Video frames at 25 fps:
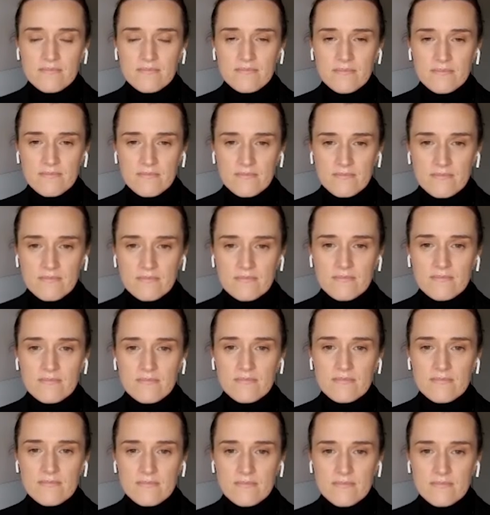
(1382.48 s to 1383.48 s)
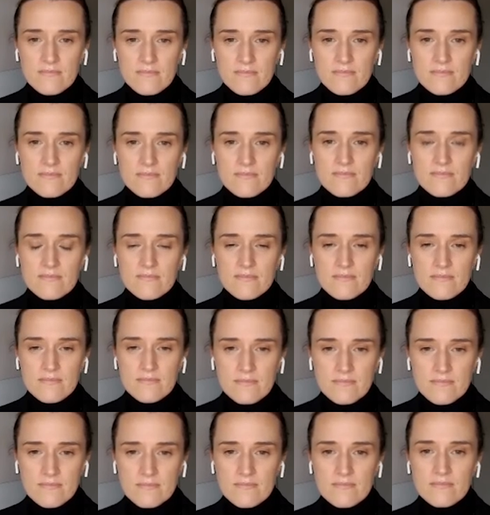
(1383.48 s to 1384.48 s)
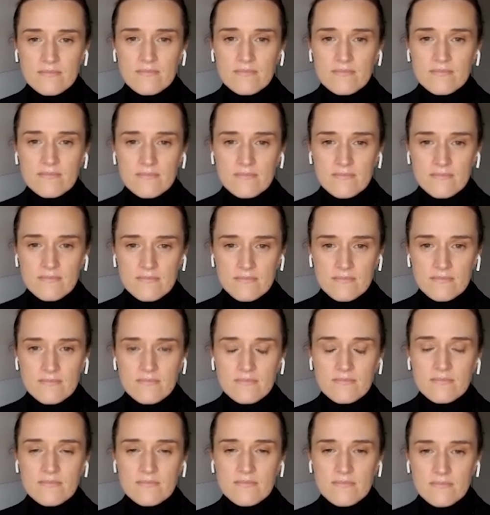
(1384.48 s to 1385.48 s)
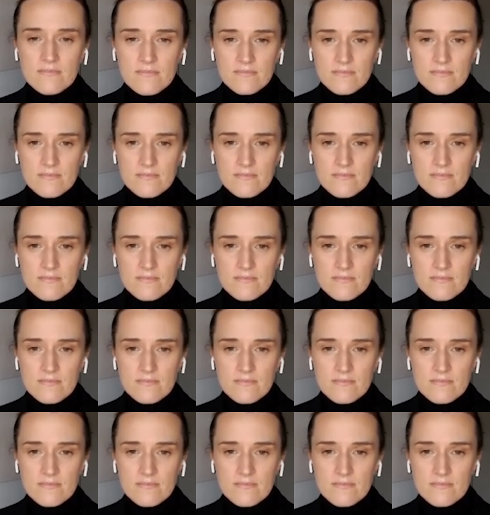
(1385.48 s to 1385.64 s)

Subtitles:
(silent)